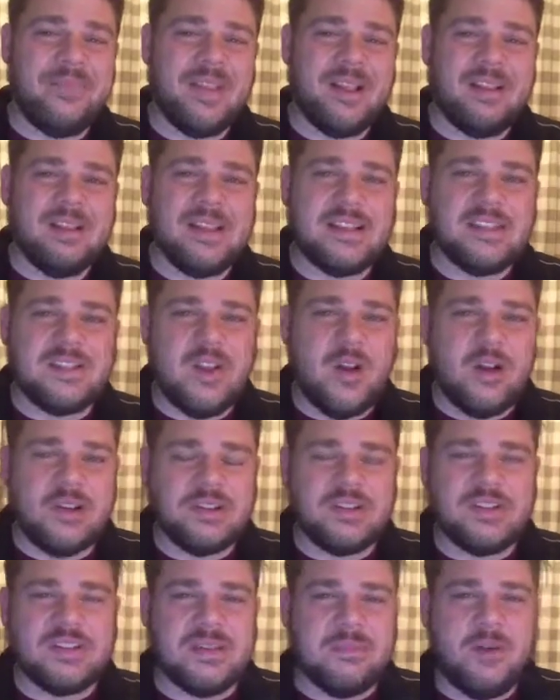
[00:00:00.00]
let's talk
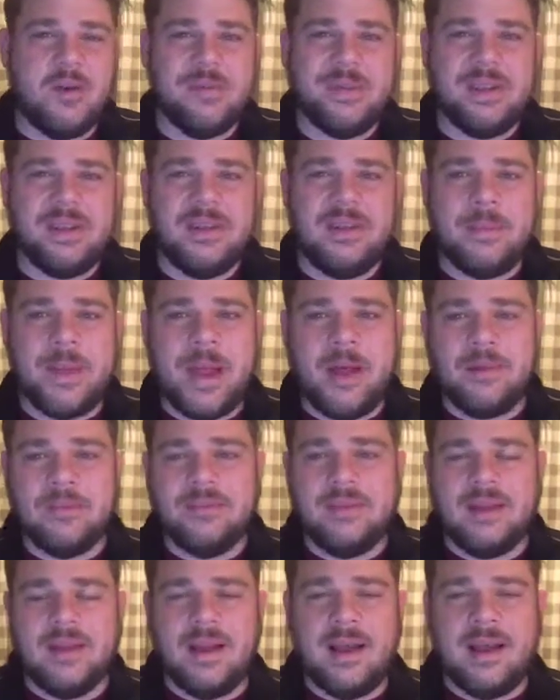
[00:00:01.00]
just a moment about
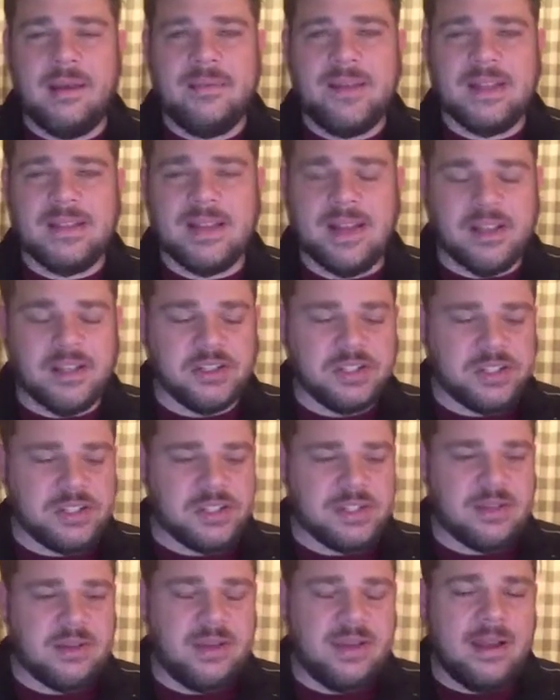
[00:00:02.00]

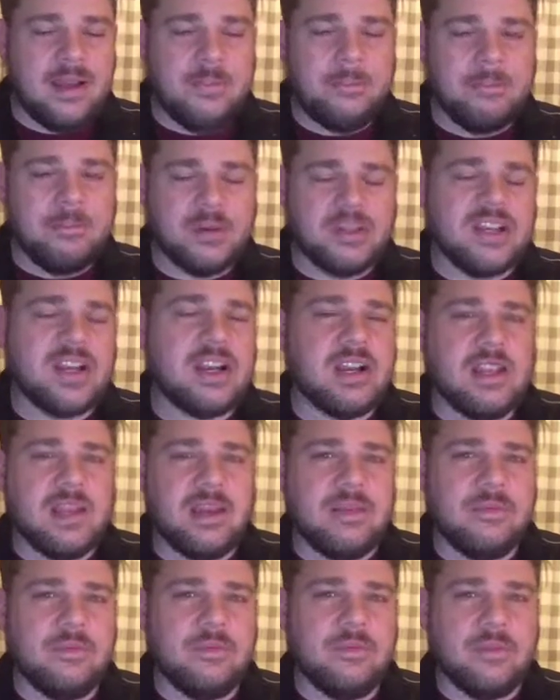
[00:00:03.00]
intelligence, particularly
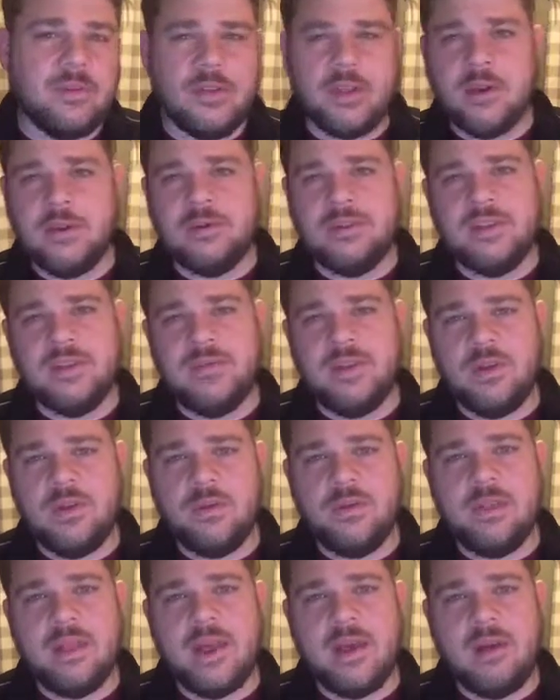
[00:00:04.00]
for those of
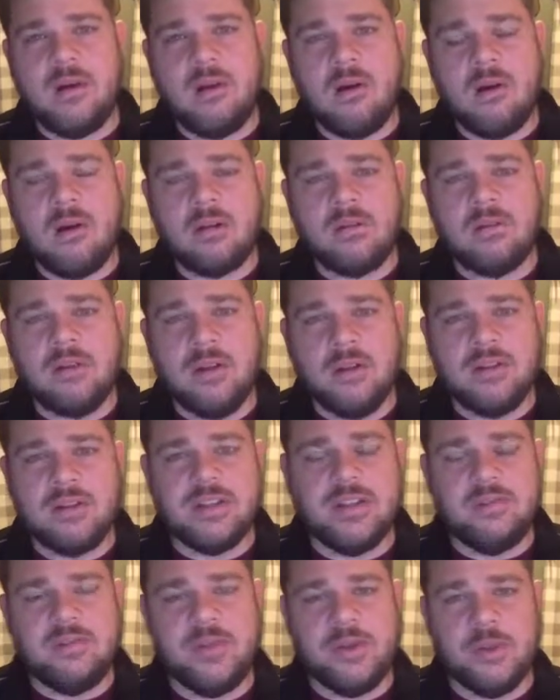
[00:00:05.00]
you that are new to
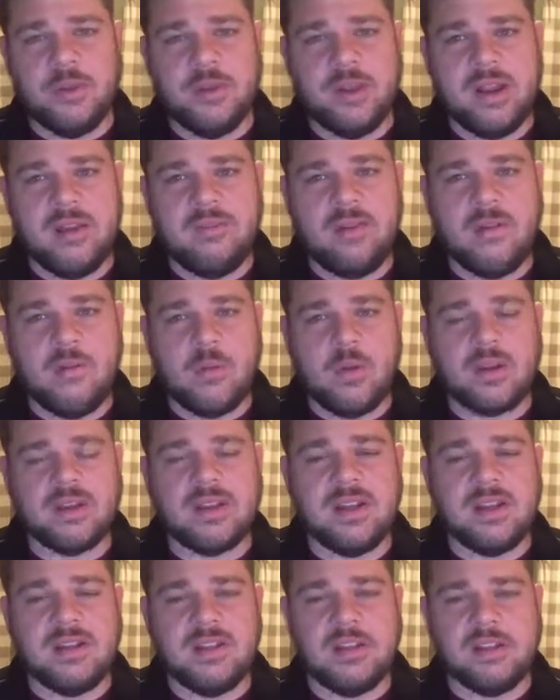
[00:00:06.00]
the field, that have never worked
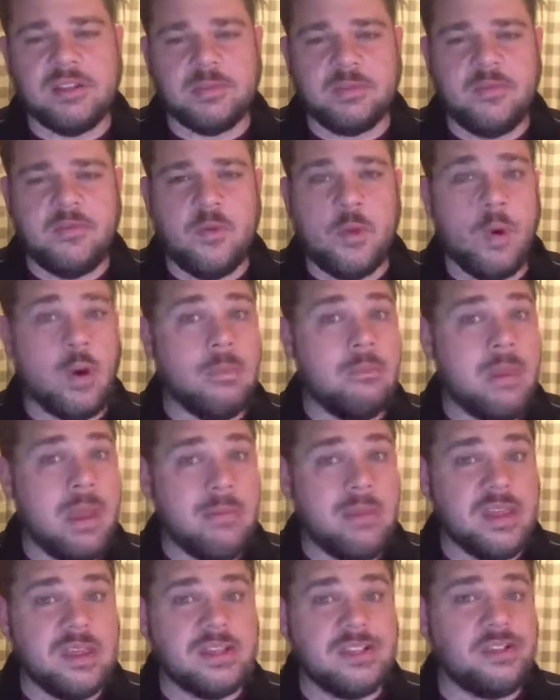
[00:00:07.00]
in intelligence before.
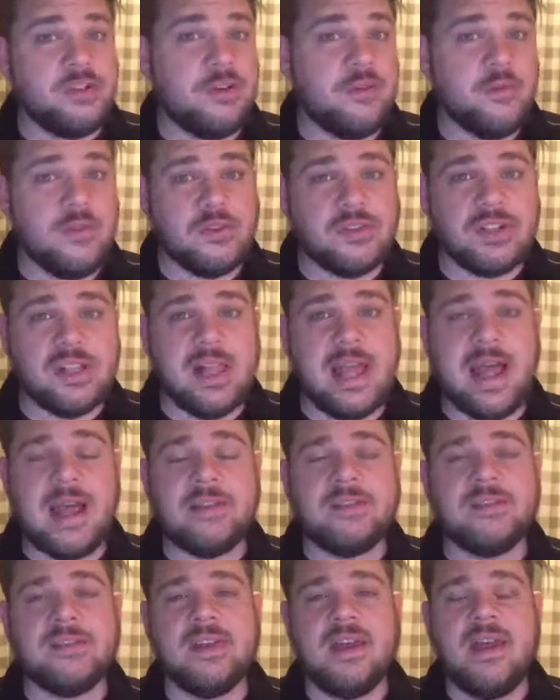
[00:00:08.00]
Maybe this is your first
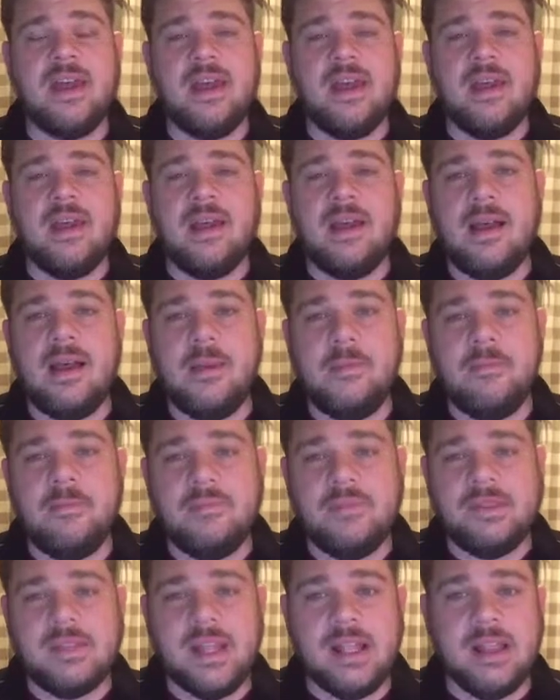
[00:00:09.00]
class
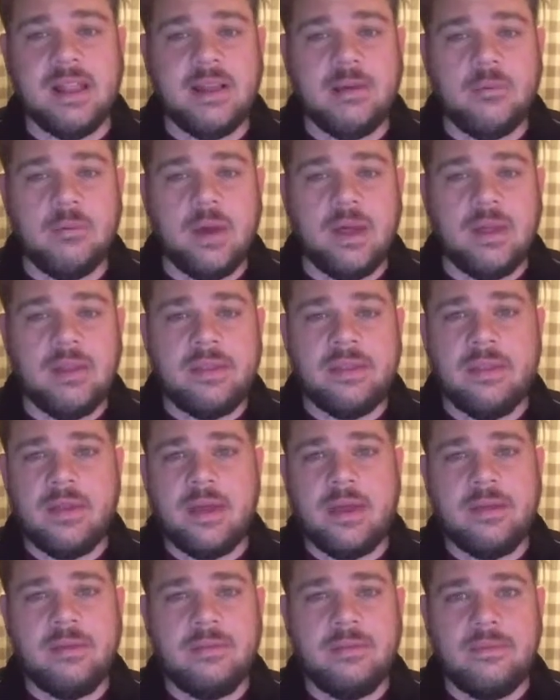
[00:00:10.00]
dealing with
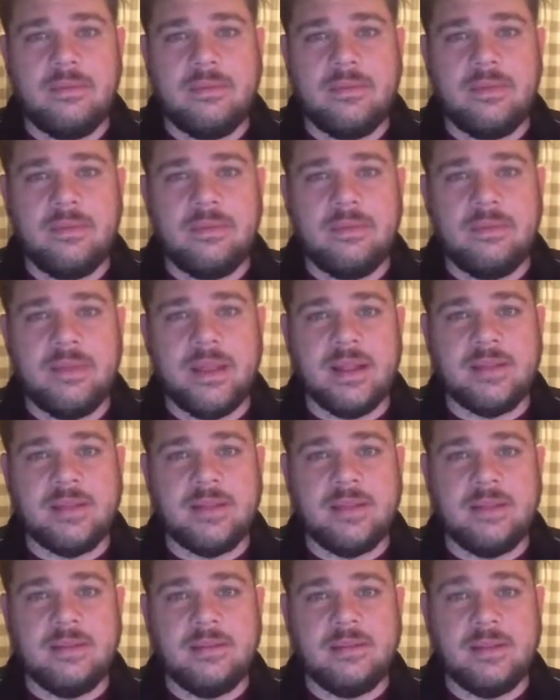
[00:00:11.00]
the
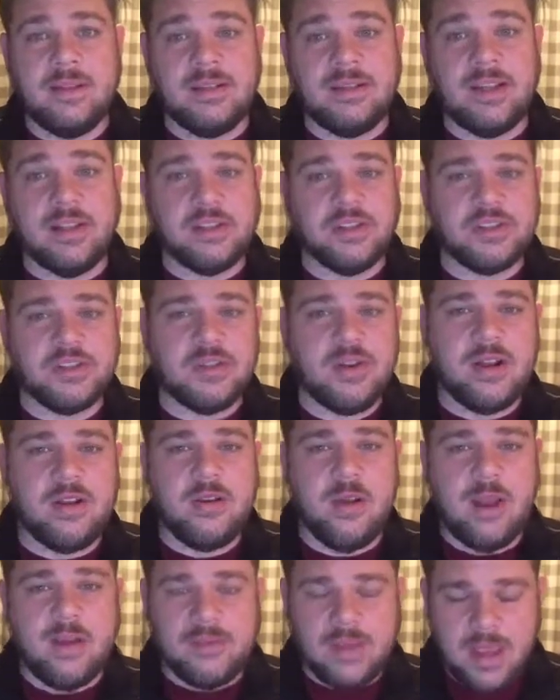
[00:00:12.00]
intelligence
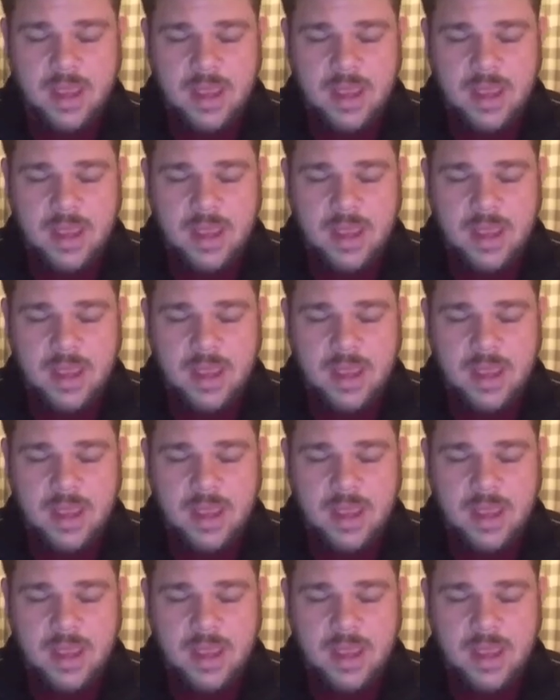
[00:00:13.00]
tradecraft.